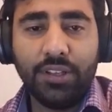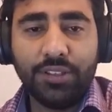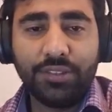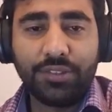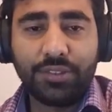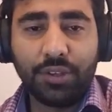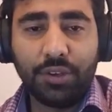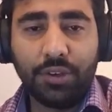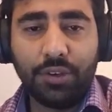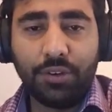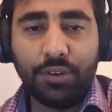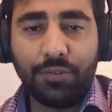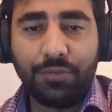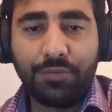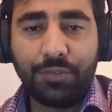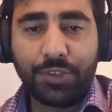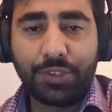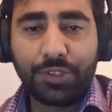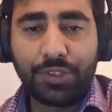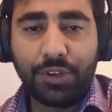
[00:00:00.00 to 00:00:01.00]
So
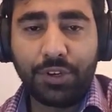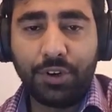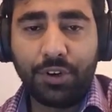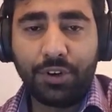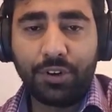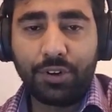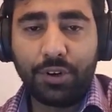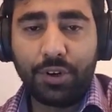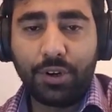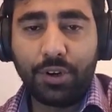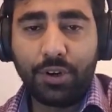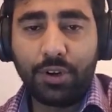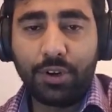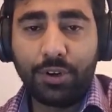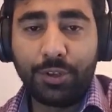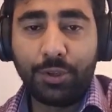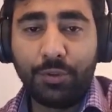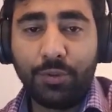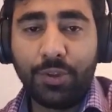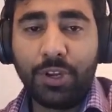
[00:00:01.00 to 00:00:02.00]
for sure,
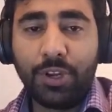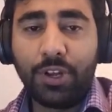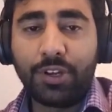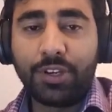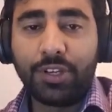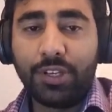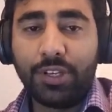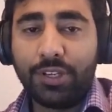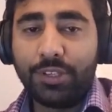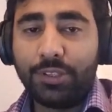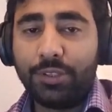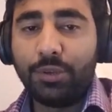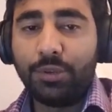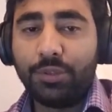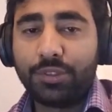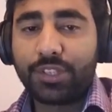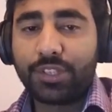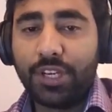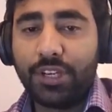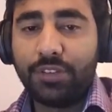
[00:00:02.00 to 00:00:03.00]
you will not learn
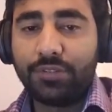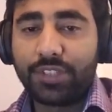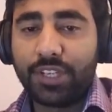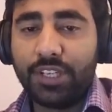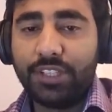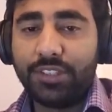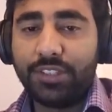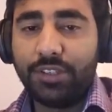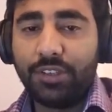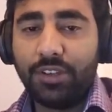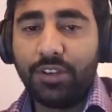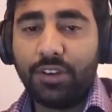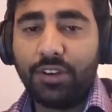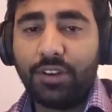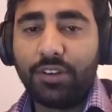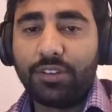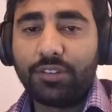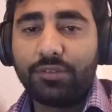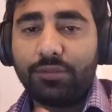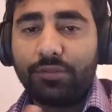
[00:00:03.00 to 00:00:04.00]
those kind of skills in
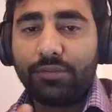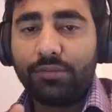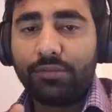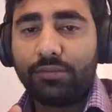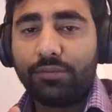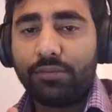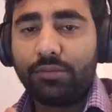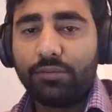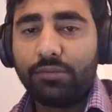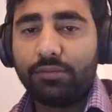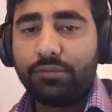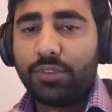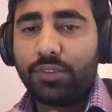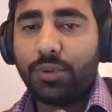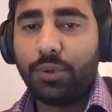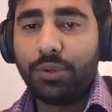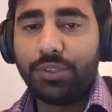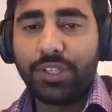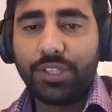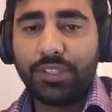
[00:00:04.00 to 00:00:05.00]
your
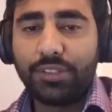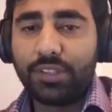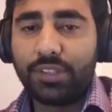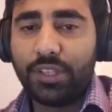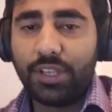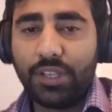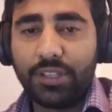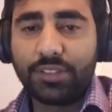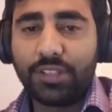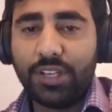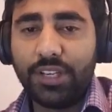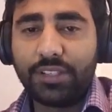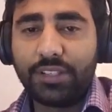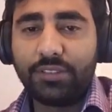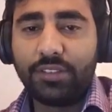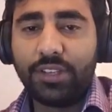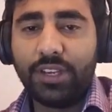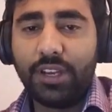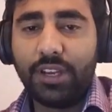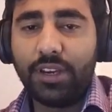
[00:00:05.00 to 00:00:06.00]
coaching things like
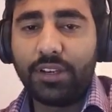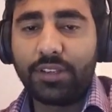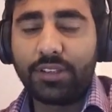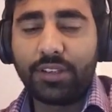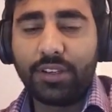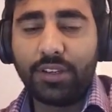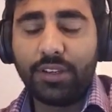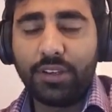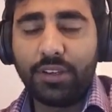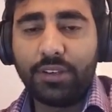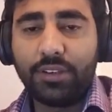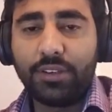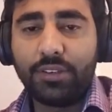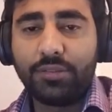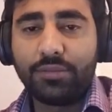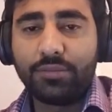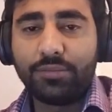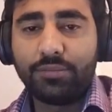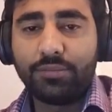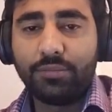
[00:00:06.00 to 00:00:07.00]
GATE GATE
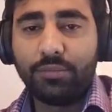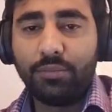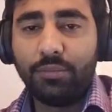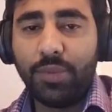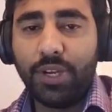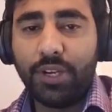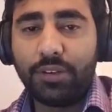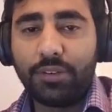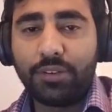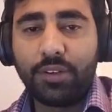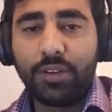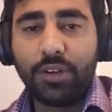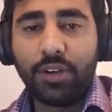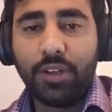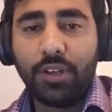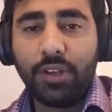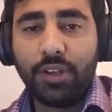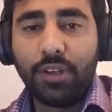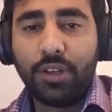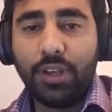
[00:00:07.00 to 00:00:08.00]
but
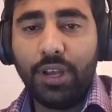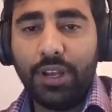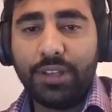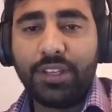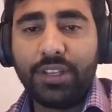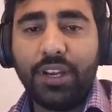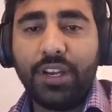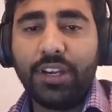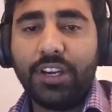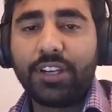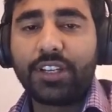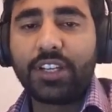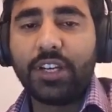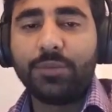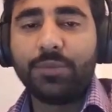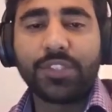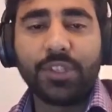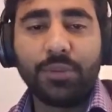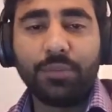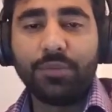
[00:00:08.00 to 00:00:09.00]
at the end it
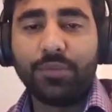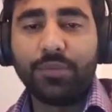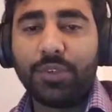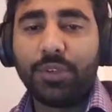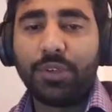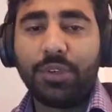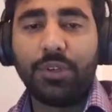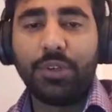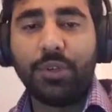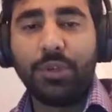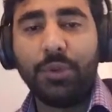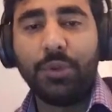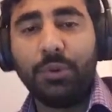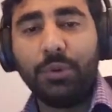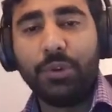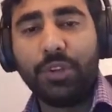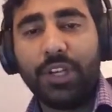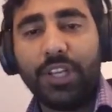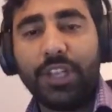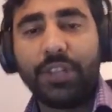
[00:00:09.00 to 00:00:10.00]
comes up to you
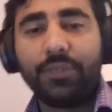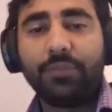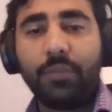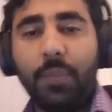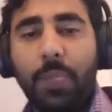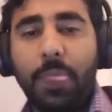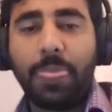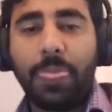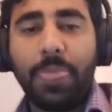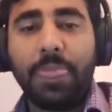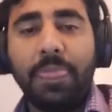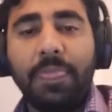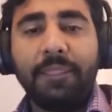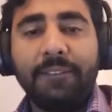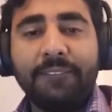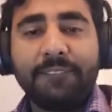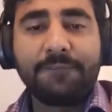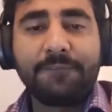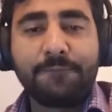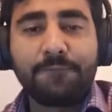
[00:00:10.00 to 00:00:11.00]
only
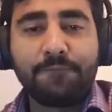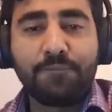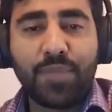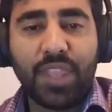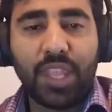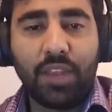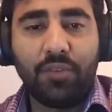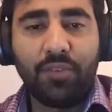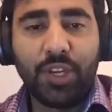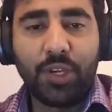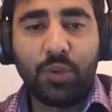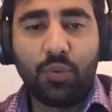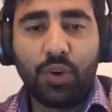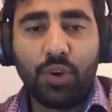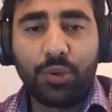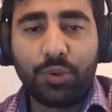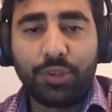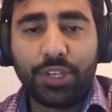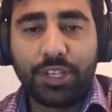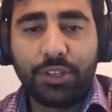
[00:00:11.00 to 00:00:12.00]
where you
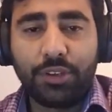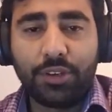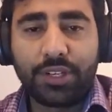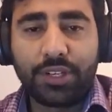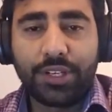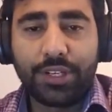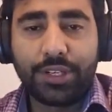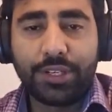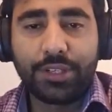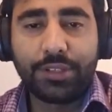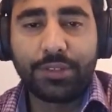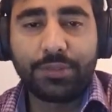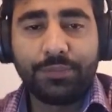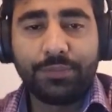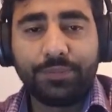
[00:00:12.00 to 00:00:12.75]
want to take your career